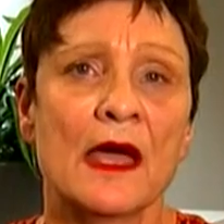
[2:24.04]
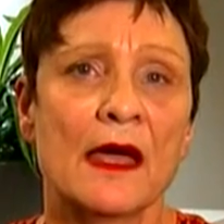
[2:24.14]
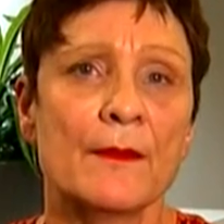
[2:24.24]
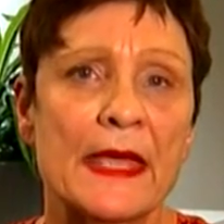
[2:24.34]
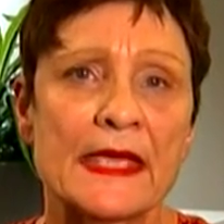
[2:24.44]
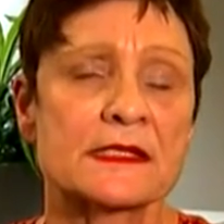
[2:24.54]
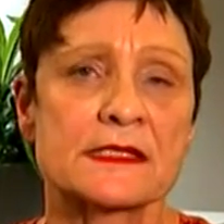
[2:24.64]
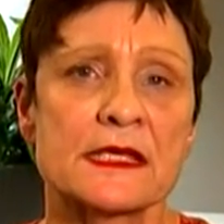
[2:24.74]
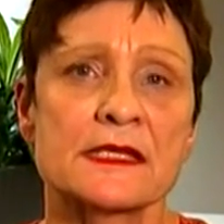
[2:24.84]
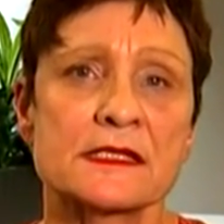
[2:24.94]
um,
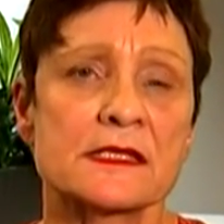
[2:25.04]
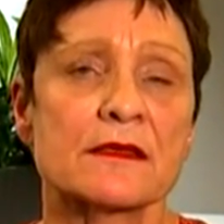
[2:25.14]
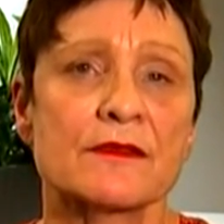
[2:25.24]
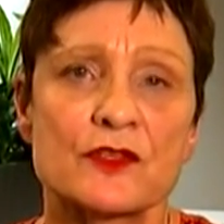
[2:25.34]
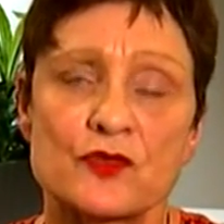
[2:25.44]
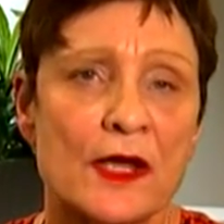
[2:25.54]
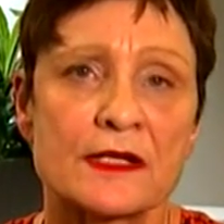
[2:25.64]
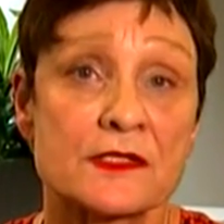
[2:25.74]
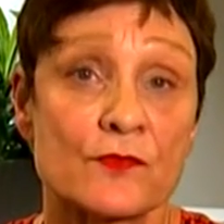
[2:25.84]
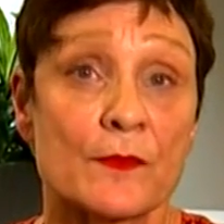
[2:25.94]
access the
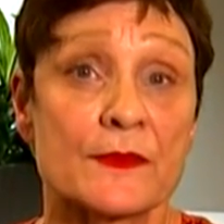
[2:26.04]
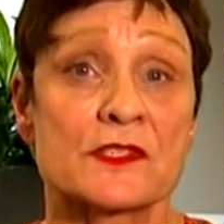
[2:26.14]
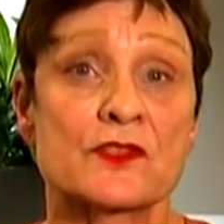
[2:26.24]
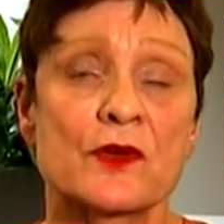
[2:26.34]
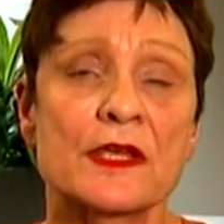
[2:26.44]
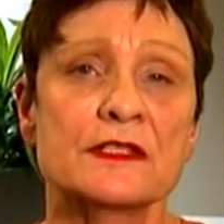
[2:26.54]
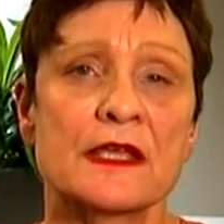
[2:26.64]
drugs from the street,